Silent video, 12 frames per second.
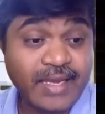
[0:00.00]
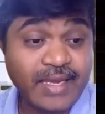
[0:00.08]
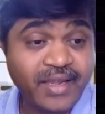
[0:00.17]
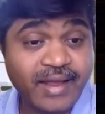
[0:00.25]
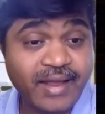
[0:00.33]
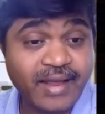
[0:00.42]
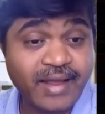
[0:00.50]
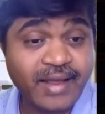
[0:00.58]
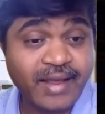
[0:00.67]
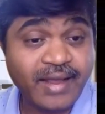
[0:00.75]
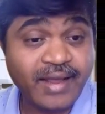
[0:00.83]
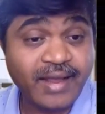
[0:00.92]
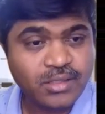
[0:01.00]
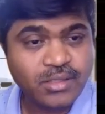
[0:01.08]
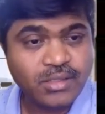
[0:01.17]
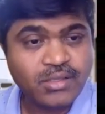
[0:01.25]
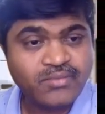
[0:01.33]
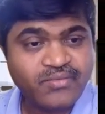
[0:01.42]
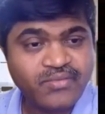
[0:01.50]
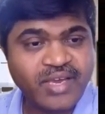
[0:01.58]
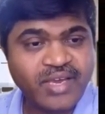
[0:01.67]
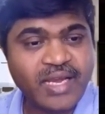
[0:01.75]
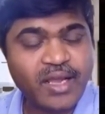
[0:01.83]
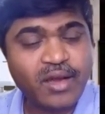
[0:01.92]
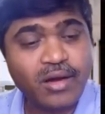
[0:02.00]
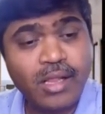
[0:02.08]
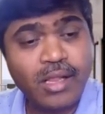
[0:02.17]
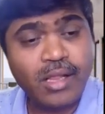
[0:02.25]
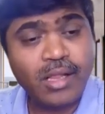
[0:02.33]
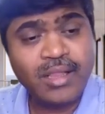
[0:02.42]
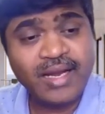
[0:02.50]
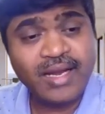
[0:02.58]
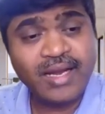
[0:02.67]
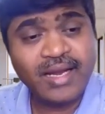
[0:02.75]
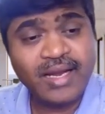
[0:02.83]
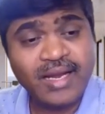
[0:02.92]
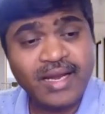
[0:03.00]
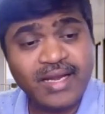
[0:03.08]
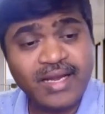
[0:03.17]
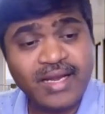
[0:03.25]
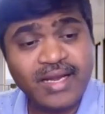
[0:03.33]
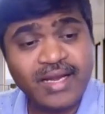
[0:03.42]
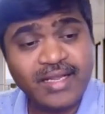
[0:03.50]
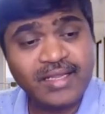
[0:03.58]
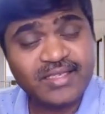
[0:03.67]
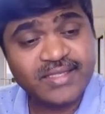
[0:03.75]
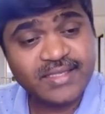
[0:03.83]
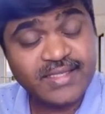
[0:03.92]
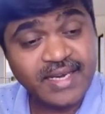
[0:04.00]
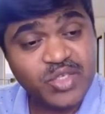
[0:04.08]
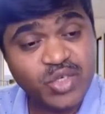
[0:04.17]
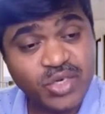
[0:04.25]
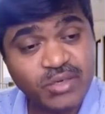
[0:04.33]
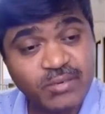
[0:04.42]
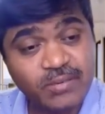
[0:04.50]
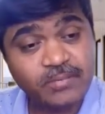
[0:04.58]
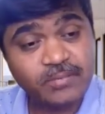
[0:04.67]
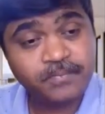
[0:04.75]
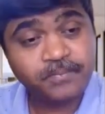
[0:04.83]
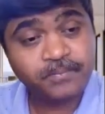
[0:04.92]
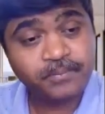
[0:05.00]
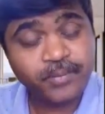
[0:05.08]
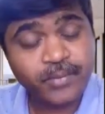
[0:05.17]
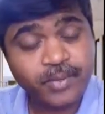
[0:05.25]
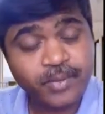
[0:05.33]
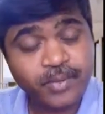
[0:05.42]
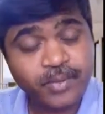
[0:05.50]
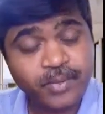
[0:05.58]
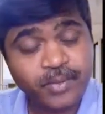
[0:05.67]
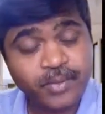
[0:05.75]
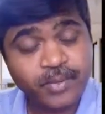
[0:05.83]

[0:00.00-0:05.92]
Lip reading: encrypted digest, we can call that this is a signature.